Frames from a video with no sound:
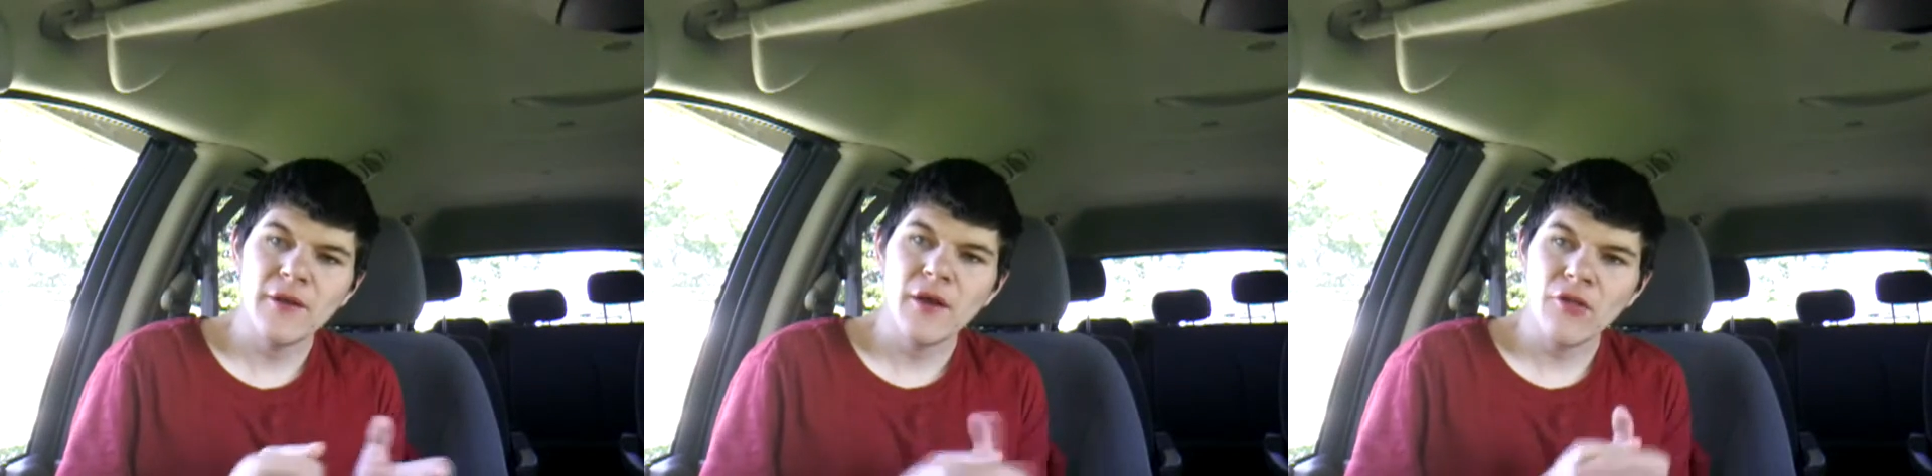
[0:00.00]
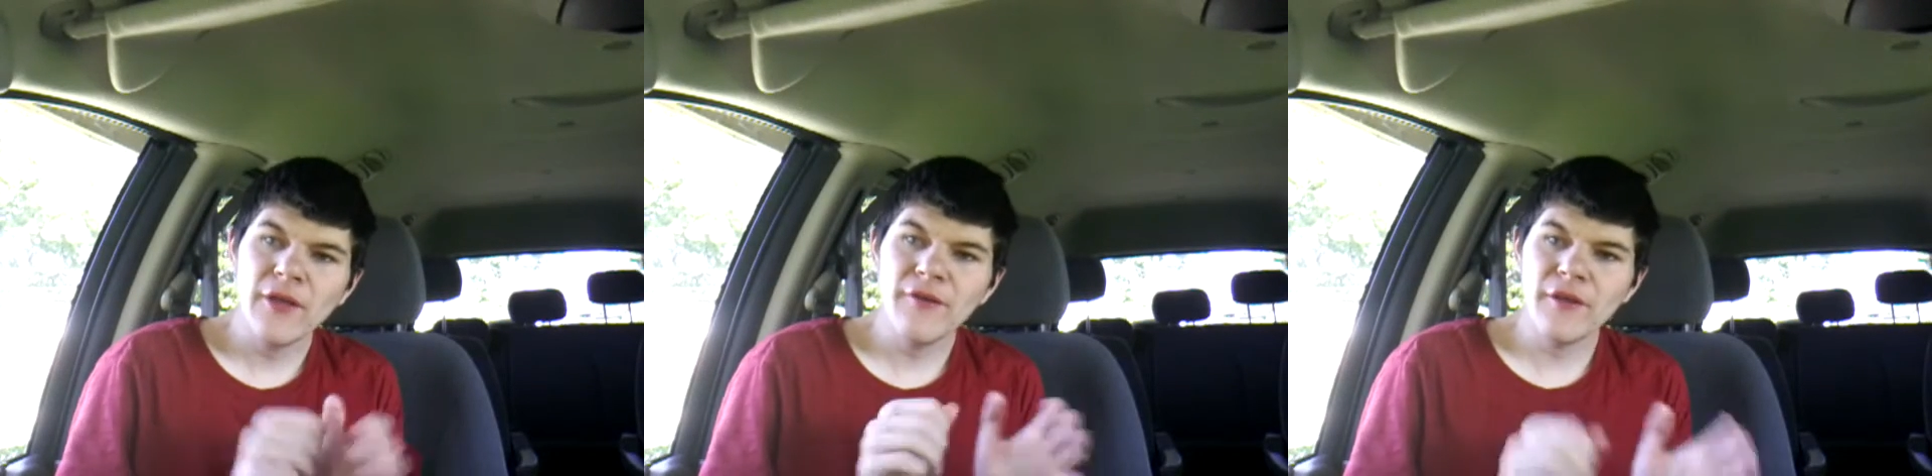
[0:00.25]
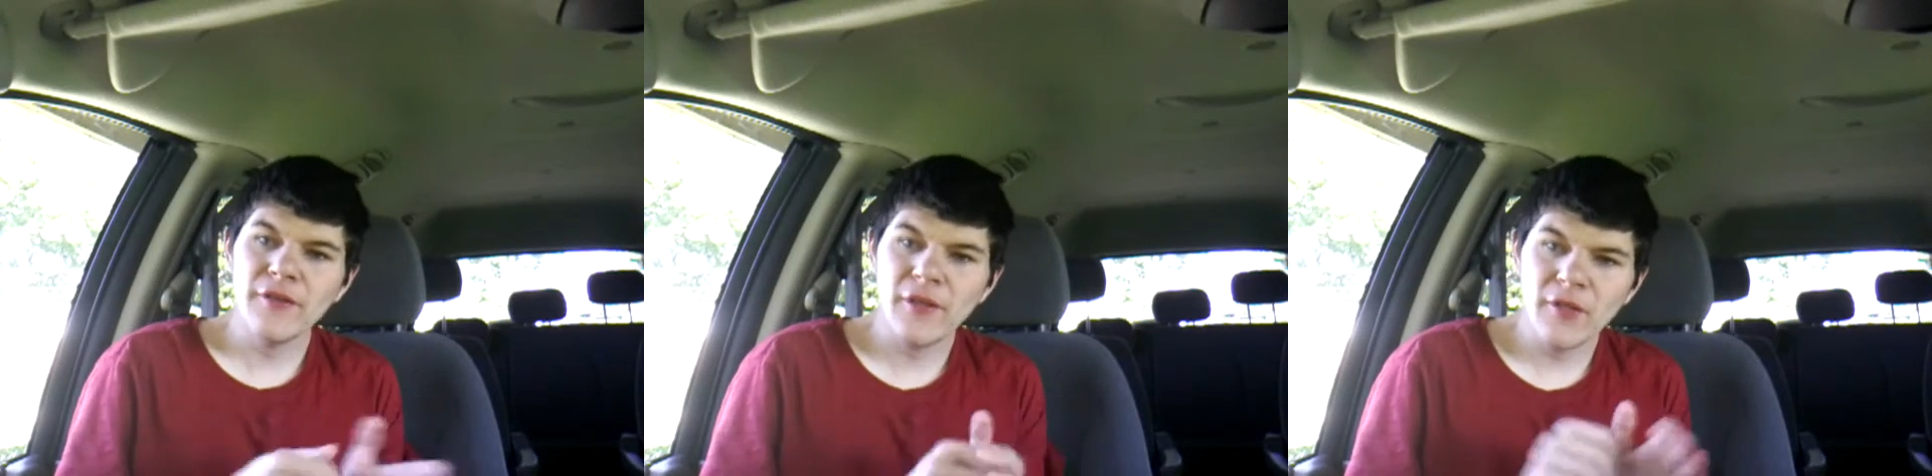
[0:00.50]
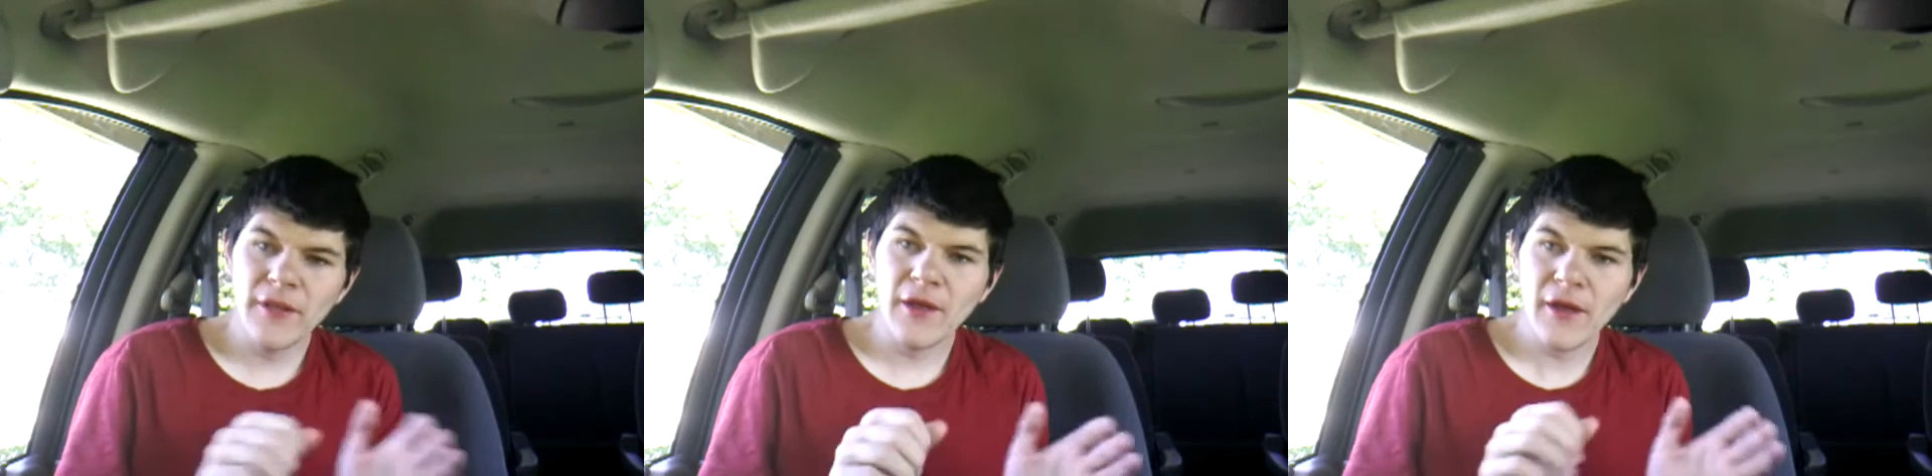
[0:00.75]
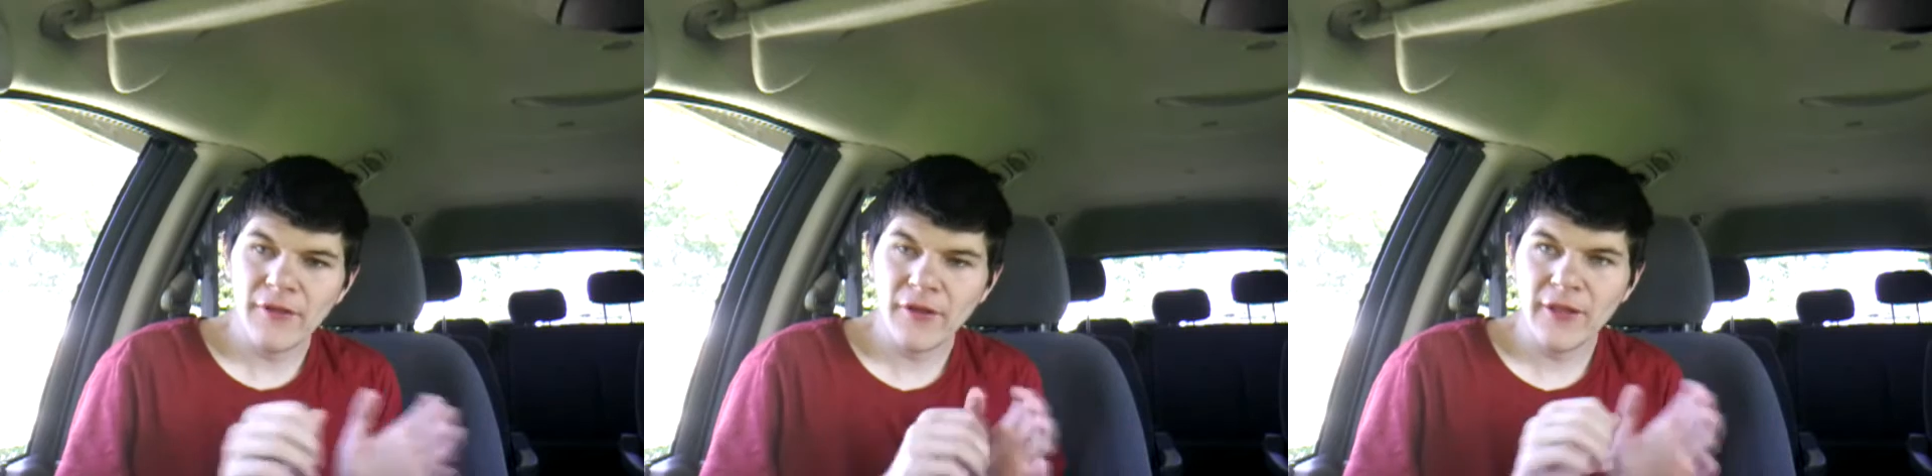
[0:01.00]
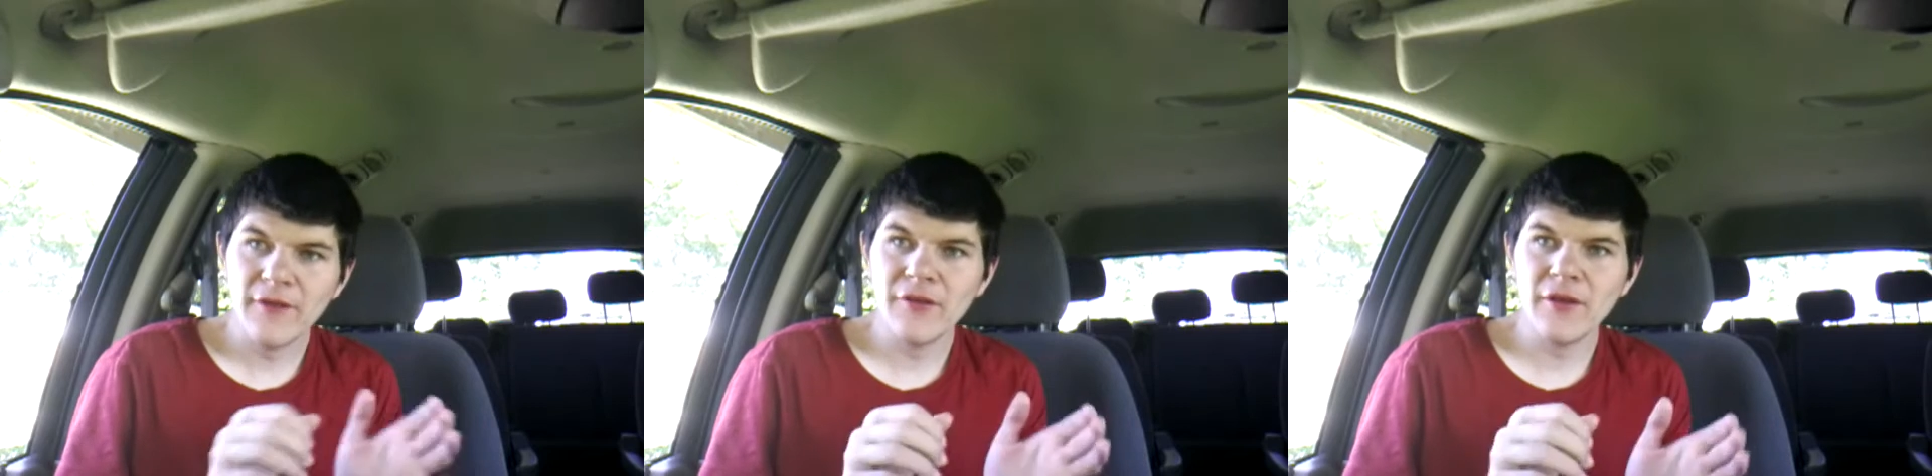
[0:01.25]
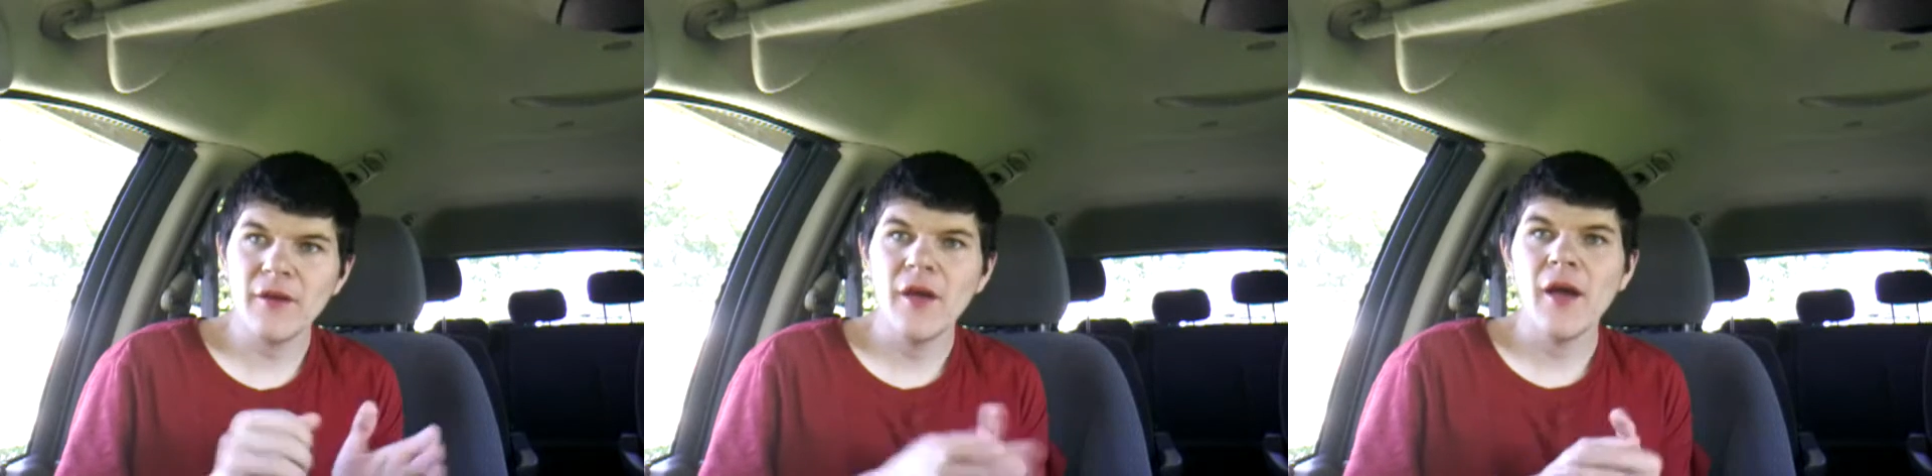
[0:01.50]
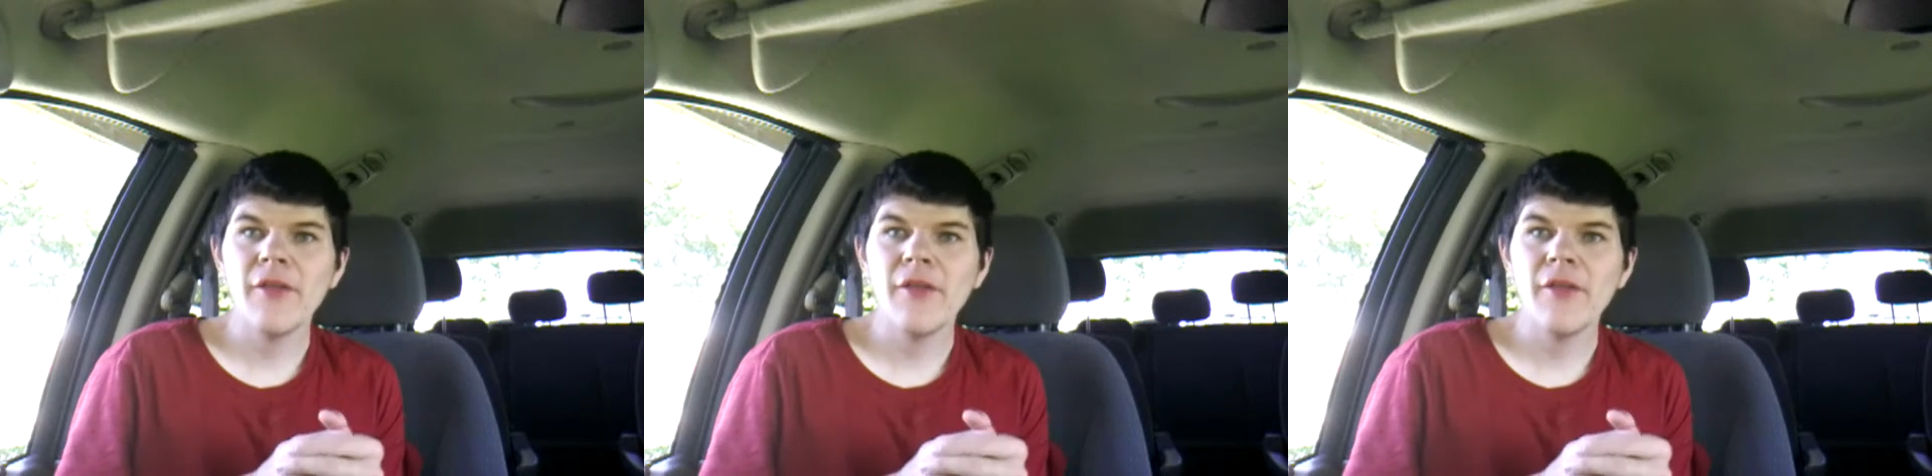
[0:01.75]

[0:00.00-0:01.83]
and then leave it,